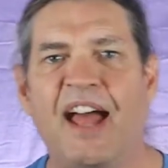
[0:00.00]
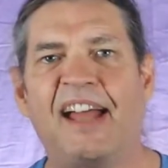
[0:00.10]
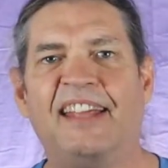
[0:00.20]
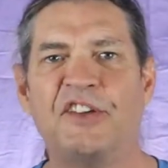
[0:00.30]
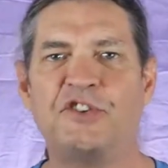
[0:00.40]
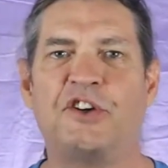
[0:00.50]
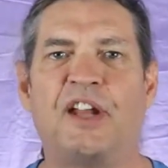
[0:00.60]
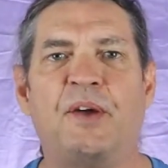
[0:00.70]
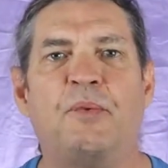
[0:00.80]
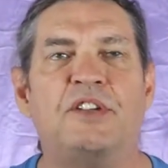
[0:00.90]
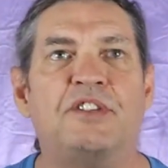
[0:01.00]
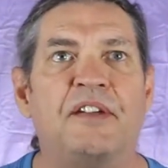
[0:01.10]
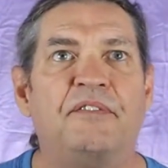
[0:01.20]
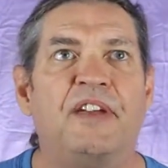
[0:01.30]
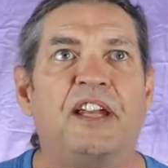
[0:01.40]
Yesterday was
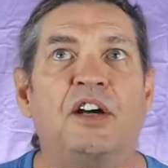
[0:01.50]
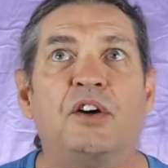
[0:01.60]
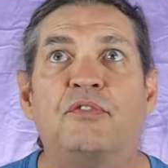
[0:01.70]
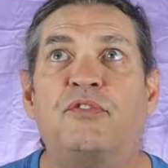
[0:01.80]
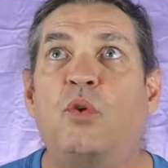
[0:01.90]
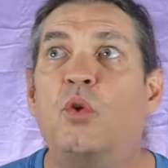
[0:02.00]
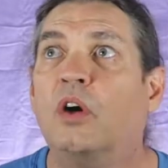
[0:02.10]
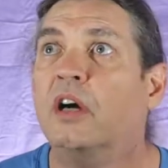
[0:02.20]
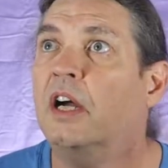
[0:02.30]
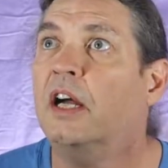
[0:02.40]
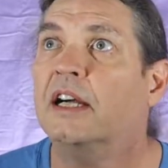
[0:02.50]
a video for,